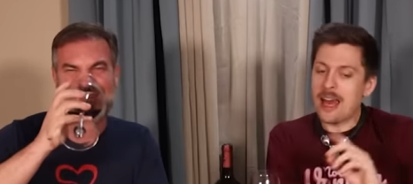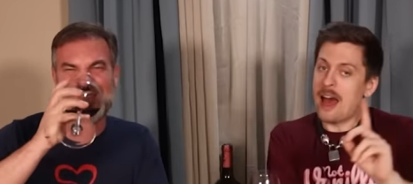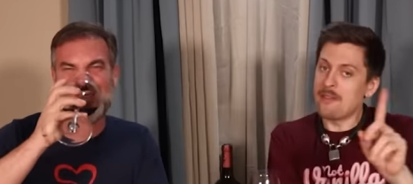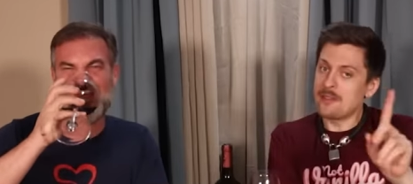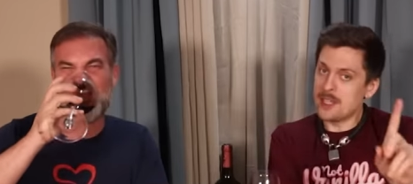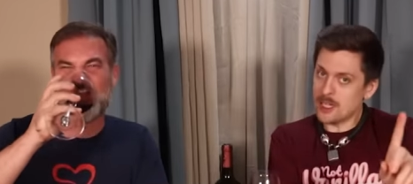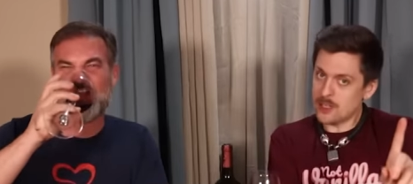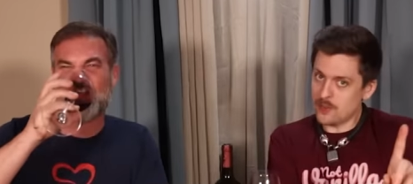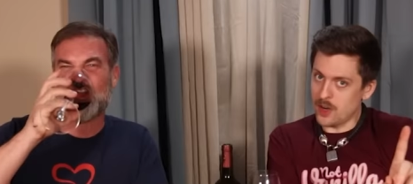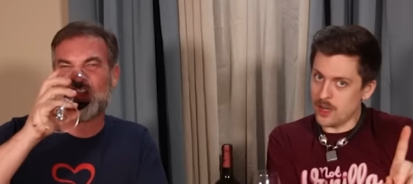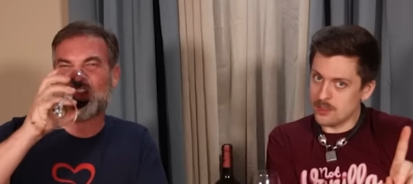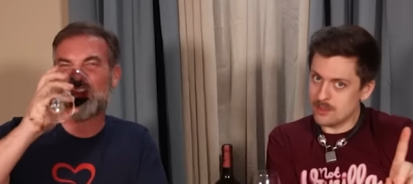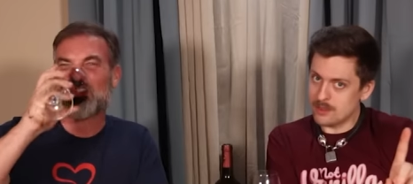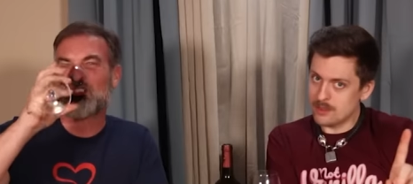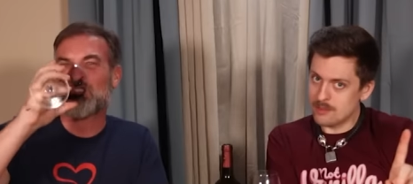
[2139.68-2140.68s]
Speaker 1: have sex
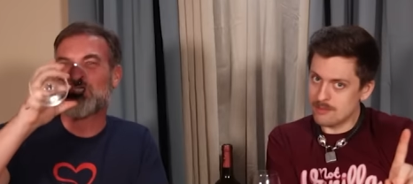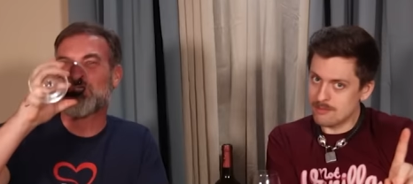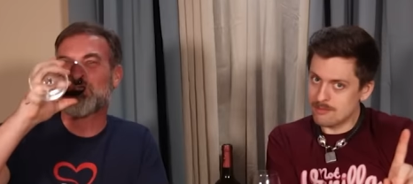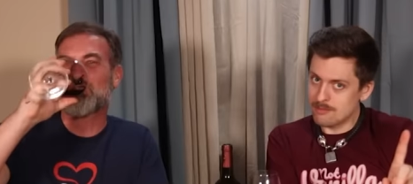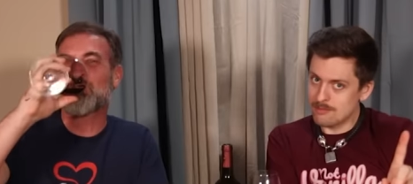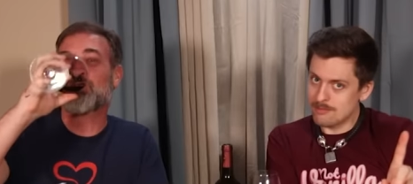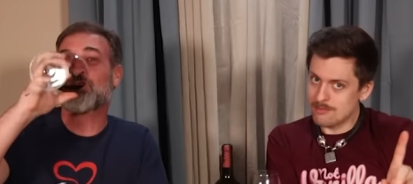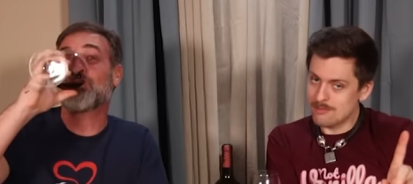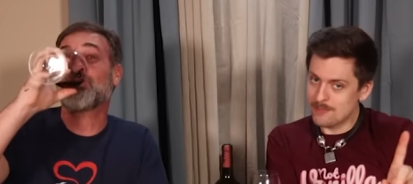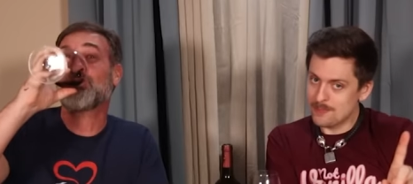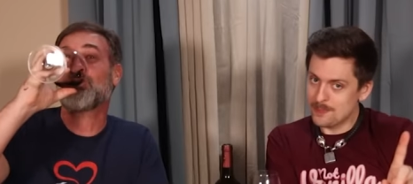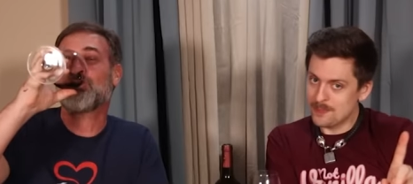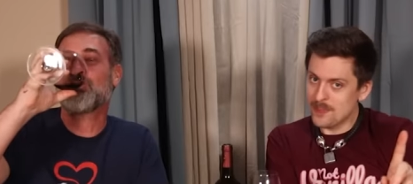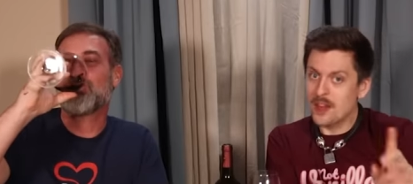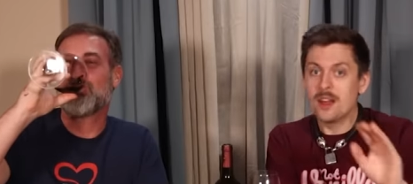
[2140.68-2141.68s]
first. Mm
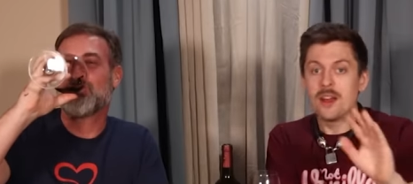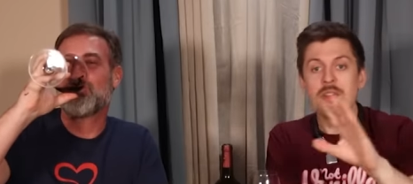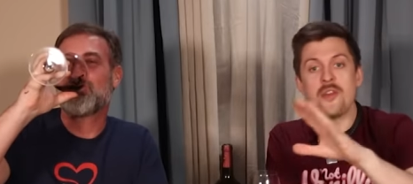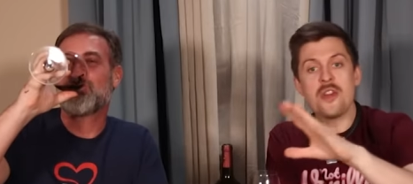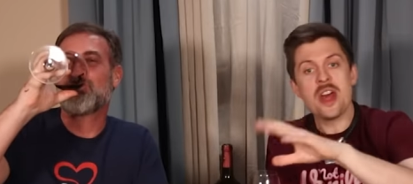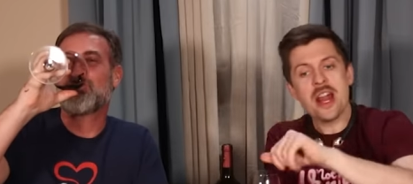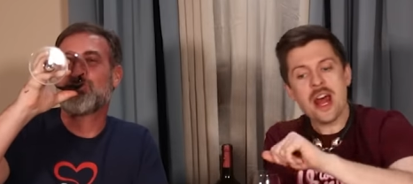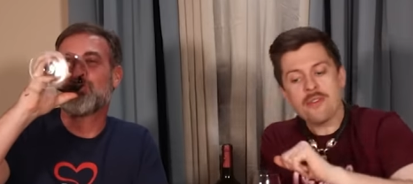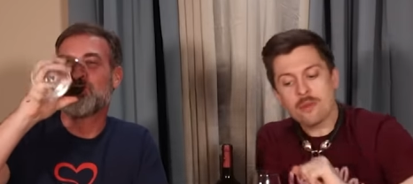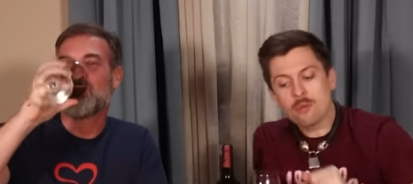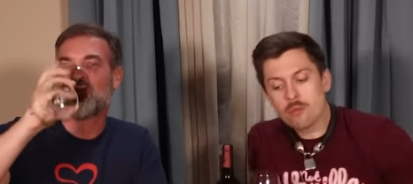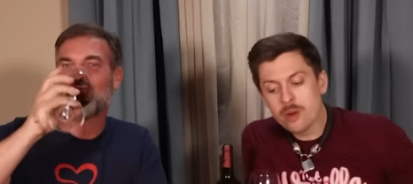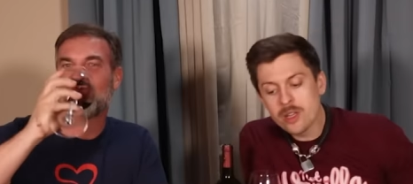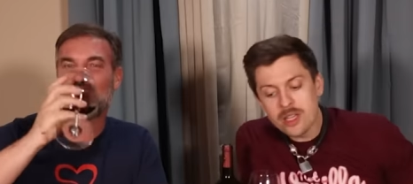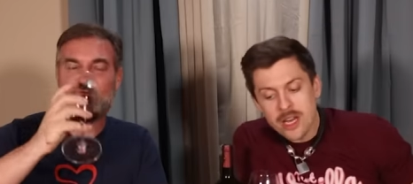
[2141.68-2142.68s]
then have a
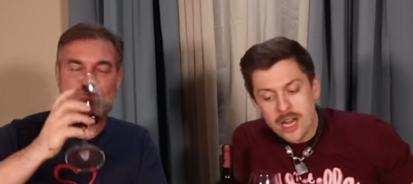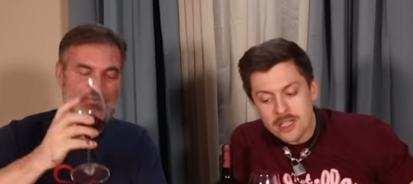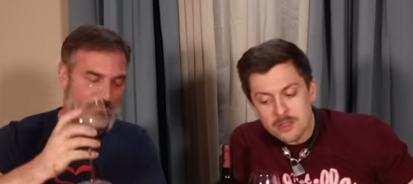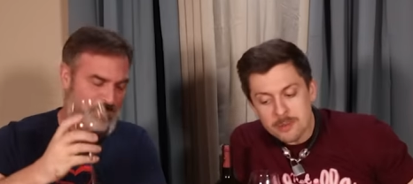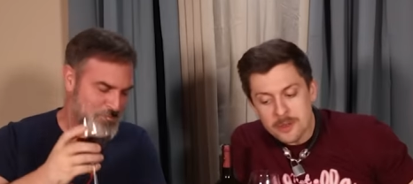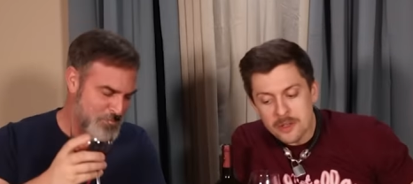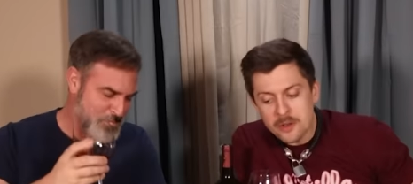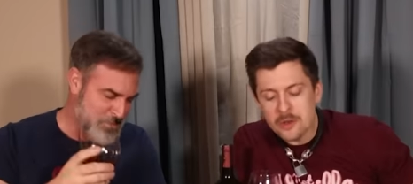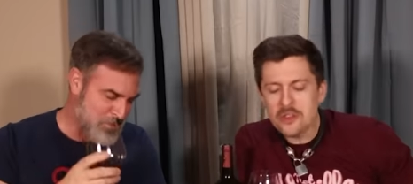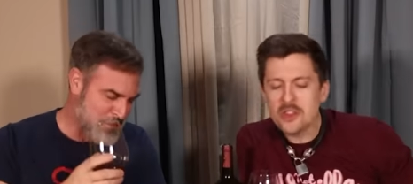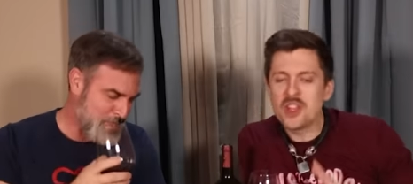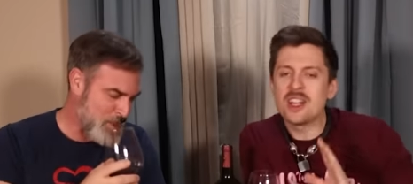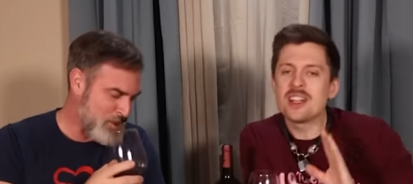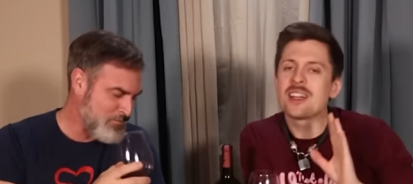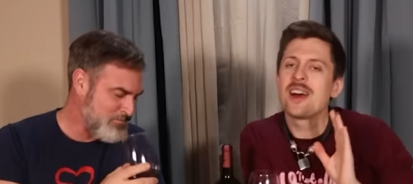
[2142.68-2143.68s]
really nice meal,
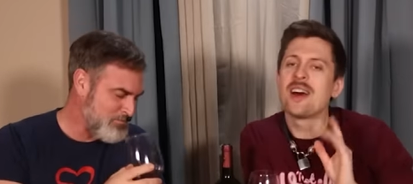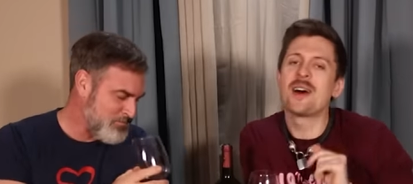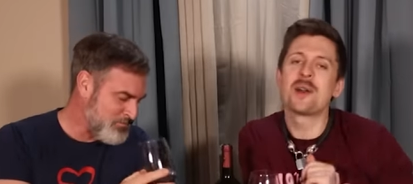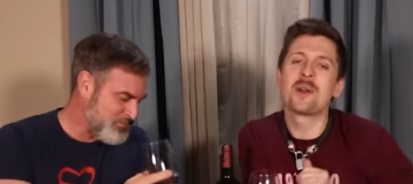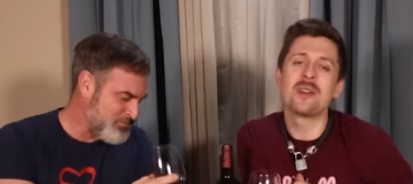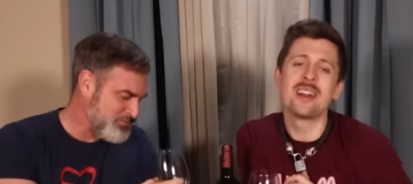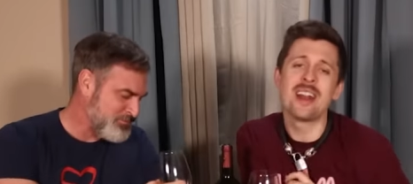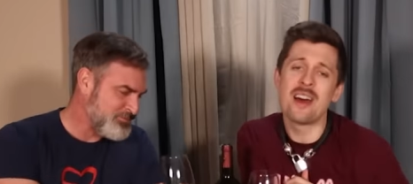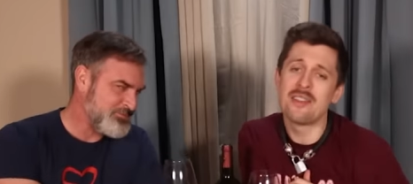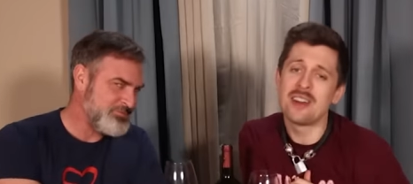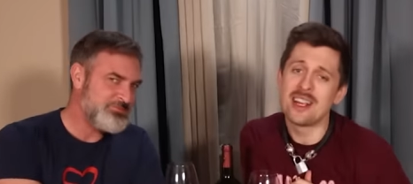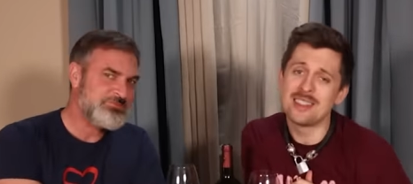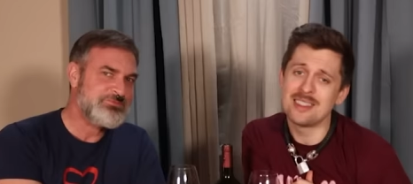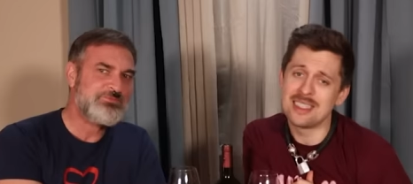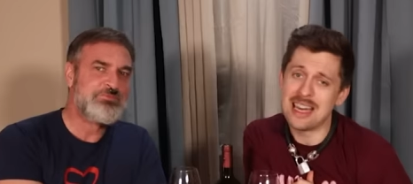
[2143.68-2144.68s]
then cuddle and have a
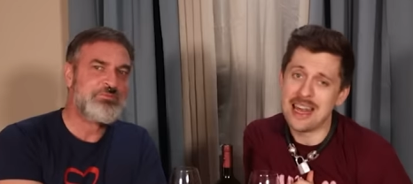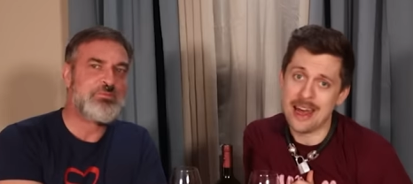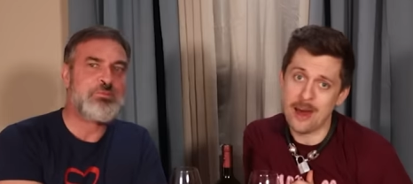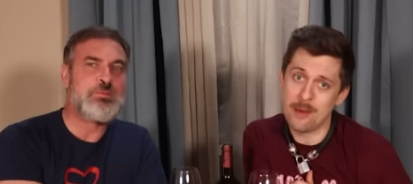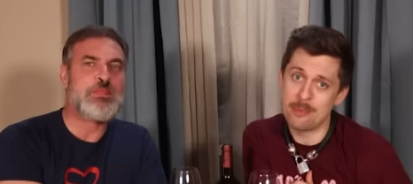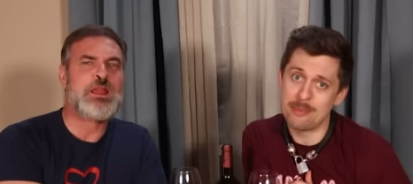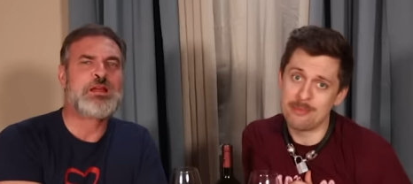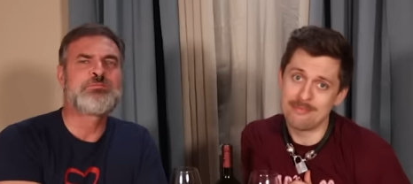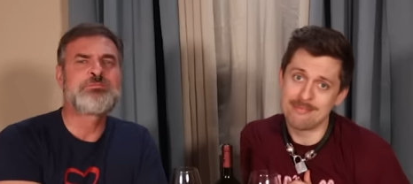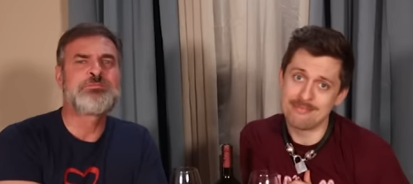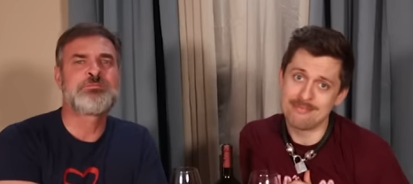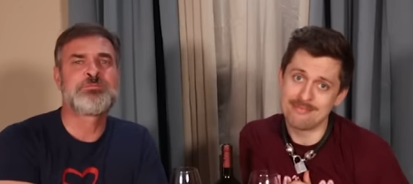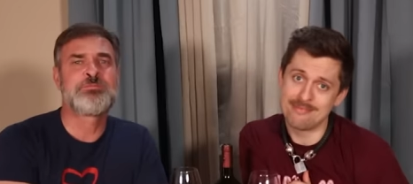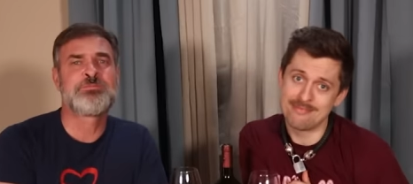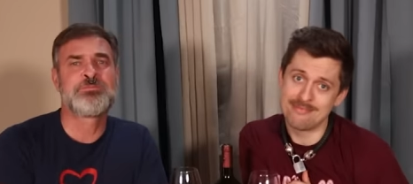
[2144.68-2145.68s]
nice nap.
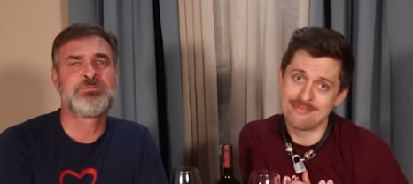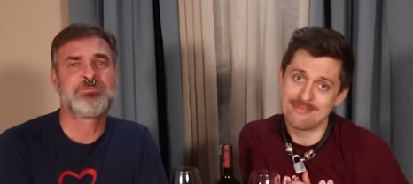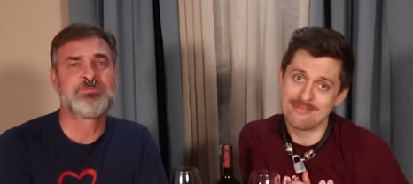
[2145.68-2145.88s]
Mm-hmm.